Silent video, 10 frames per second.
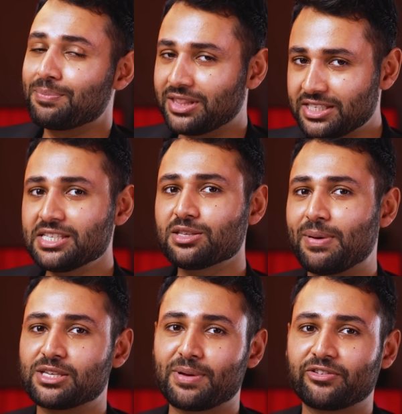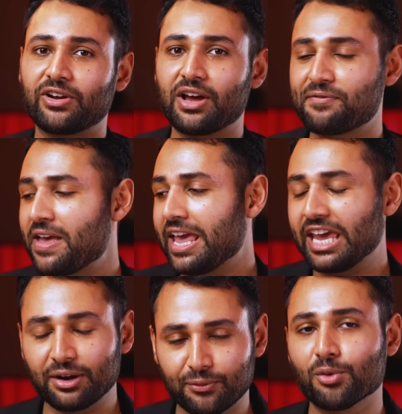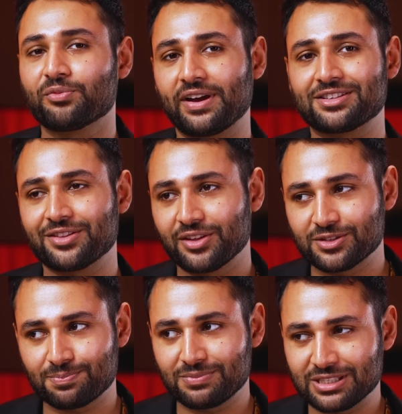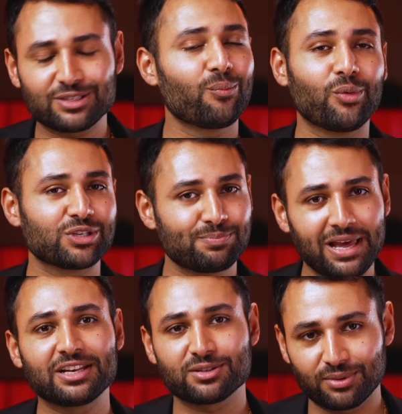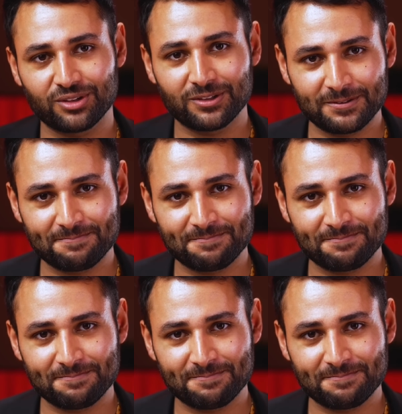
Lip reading: but this is the best battery life in a form factor that's somewhat palatable.